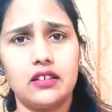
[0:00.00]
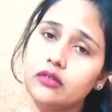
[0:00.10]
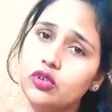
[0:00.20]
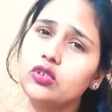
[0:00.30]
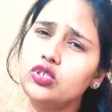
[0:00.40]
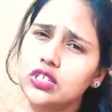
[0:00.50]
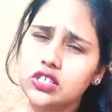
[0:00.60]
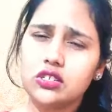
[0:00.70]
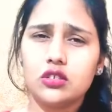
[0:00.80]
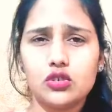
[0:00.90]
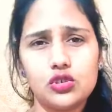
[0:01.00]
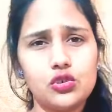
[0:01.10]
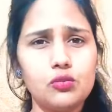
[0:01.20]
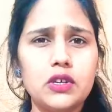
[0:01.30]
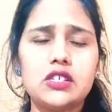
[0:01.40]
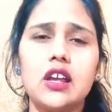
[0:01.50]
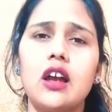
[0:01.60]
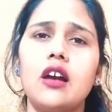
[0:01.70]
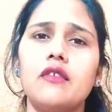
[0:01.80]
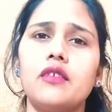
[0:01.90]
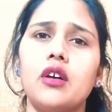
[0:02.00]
You must have